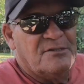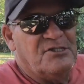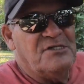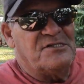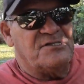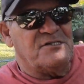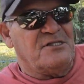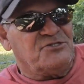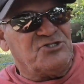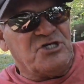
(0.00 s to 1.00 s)
Jesus,
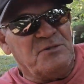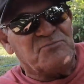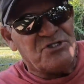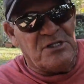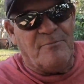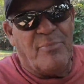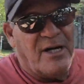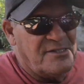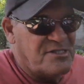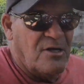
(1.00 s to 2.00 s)
the cheap
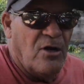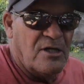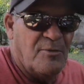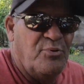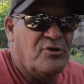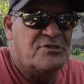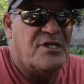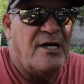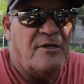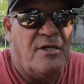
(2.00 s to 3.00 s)
bikes that Honda puts
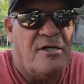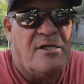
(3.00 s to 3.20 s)
out,